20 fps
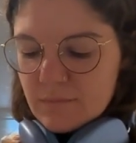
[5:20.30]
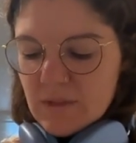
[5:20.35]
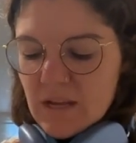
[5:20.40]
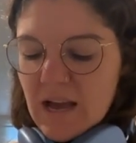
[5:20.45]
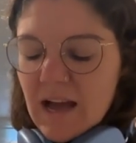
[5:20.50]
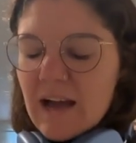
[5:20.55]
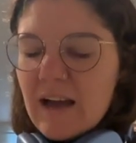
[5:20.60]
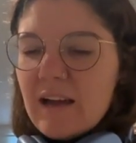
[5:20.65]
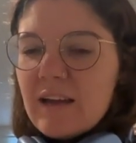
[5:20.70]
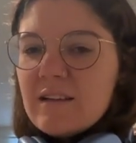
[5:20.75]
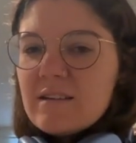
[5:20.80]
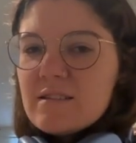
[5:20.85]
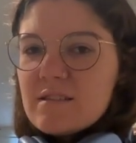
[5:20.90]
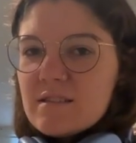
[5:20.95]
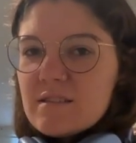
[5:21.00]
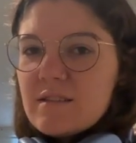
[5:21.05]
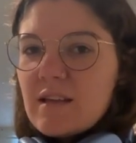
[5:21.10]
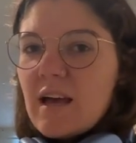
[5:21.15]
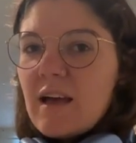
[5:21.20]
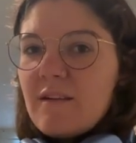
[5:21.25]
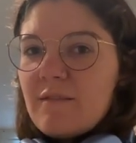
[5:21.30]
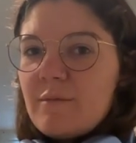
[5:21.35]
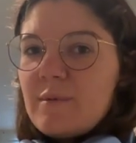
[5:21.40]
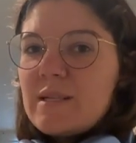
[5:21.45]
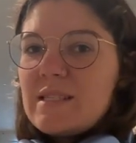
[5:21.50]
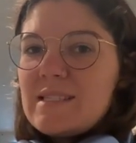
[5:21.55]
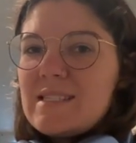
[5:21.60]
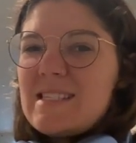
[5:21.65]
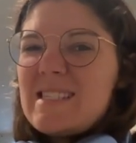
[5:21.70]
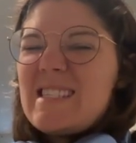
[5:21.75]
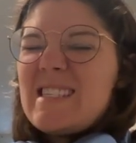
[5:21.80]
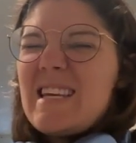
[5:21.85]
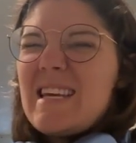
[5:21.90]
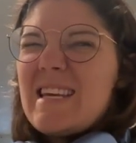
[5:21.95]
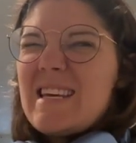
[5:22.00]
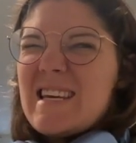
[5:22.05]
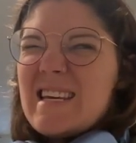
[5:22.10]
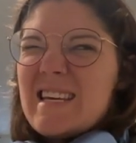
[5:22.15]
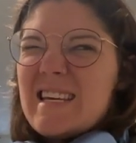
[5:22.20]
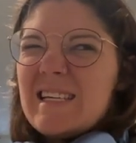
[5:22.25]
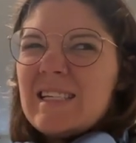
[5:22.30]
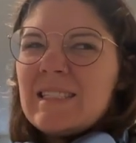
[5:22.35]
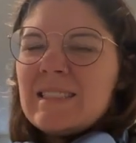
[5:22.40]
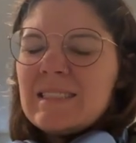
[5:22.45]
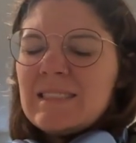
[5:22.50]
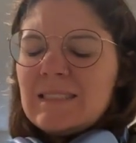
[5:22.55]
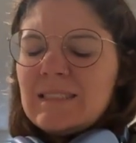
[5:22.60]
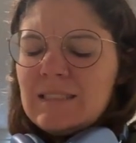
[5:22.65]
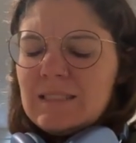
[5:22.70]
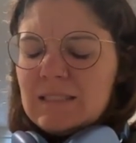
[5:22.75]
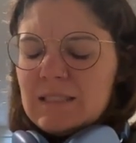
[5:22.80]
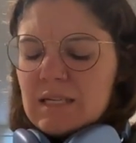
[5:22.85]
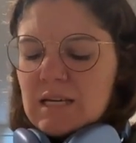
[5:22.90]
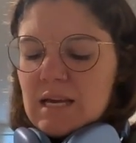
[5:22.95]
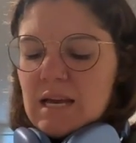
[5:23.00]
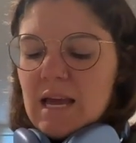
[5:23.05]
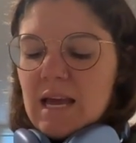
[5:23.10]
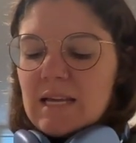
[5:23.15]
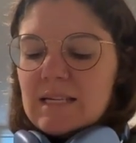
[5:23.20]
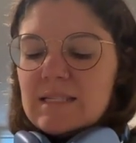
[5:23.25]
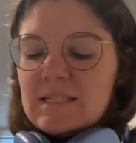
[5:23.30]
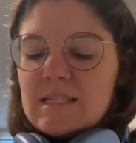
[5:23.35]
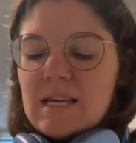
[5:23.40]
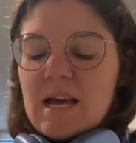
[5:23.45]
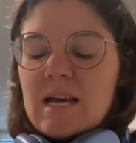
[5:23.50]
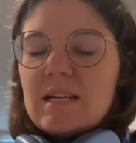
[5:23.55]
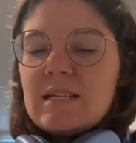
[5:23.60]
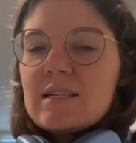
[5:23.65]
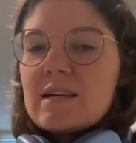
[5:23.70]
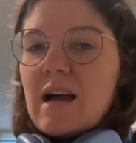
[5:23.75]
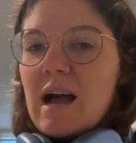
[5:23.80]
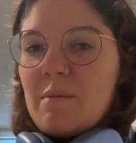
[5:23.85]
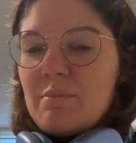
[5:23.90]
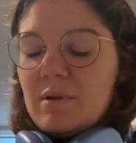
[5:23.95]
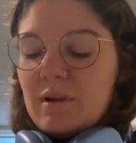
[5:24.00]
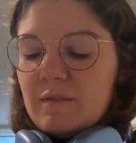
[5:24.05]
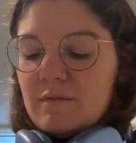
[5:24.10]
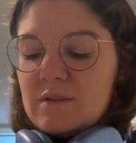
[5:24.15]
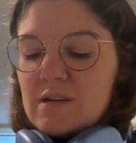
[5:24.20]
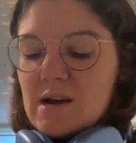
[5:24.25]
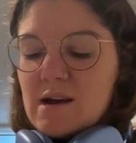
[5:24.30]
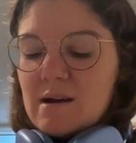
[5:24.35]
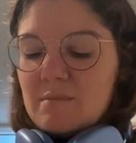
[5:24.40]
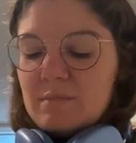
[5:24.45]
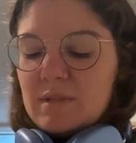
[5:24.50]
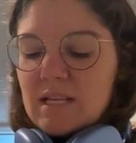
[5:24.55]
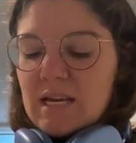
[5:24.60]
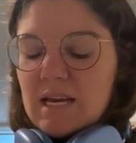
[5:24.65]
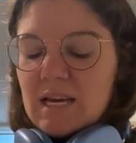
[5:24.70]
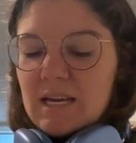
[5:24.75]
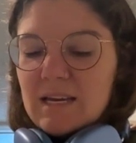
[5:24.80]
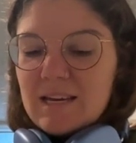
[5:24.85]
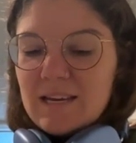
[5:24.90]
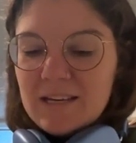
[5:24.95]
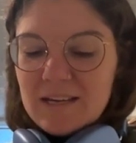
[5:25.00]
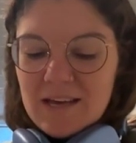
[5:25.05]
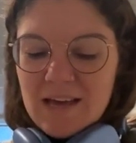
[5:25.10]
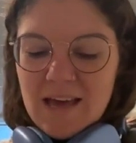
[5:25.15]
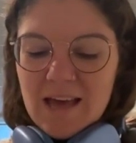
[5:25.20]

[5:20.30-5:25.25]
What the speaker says: I have been seeing a signed copy of Tom Lake.